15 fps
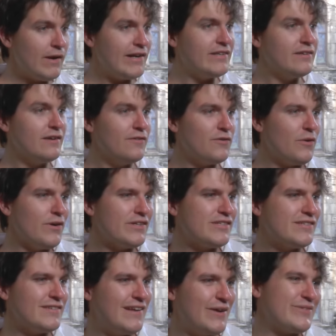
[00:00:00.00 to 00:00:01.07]
Right, of
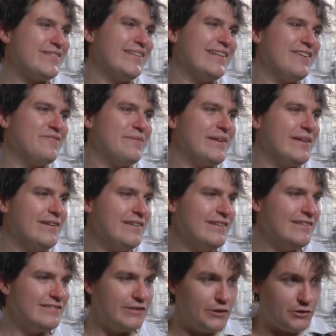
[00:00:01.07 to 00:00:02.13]
course. How silly of me.
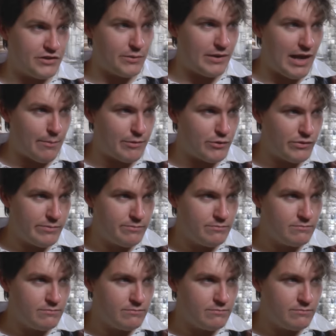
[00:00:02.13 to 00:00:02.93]
Did you see what happened to him?